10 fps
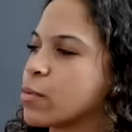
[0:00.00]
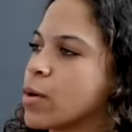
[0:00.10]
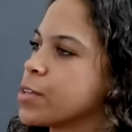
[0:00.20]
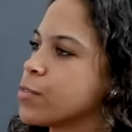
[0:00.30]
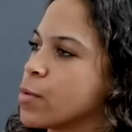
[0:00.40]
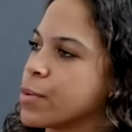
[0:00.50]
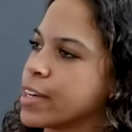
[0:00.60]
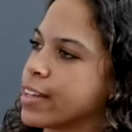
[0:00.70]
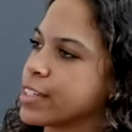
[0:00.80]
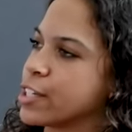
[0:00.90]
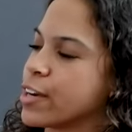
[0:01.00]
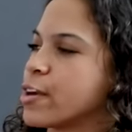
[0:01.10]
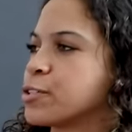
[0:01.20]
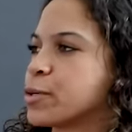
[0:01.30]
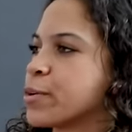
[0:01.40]
like, what was volleyball day like to you? I
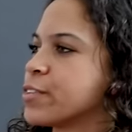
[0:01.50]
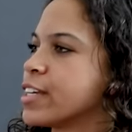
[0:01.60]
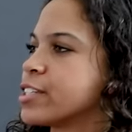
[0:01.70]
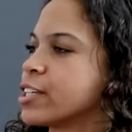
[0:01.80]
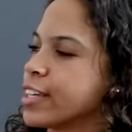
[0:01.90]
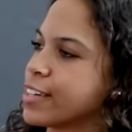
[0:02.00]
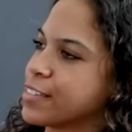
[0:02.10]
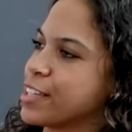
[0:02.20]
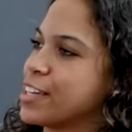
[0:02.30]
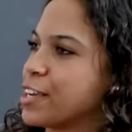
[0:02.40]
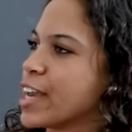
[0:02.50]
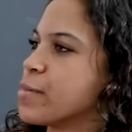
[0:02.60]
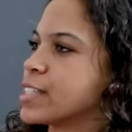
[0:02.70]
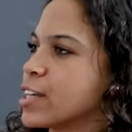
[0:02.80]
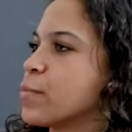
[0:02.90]
know it was your birthday, so like, and you
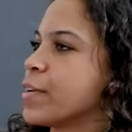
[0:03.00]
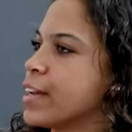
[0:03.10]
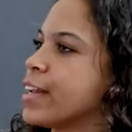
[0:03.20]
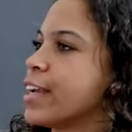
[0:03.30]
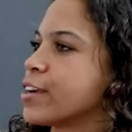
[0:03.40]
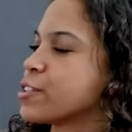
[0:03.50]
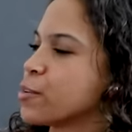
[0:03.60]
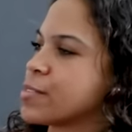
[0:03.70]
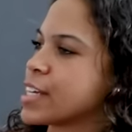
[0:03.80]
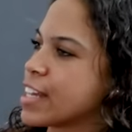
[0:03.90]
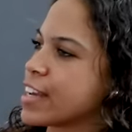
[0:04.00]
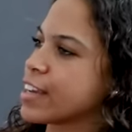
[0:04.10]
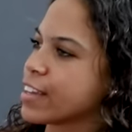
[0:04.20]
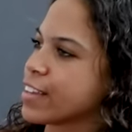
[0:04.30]
came and celebrated it here. So what yeah. was that like?